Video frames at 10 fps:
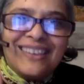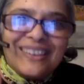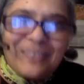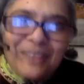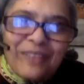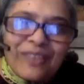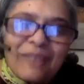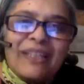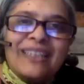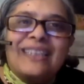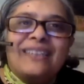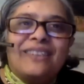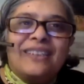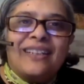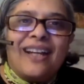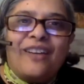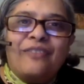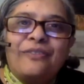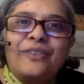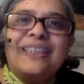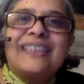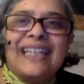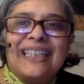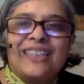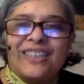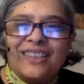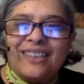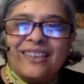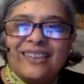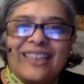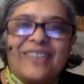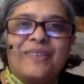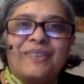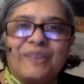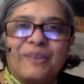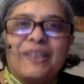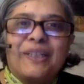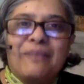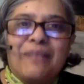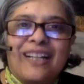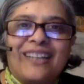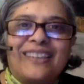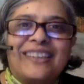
if something is given our full attention, that's what we're talking about,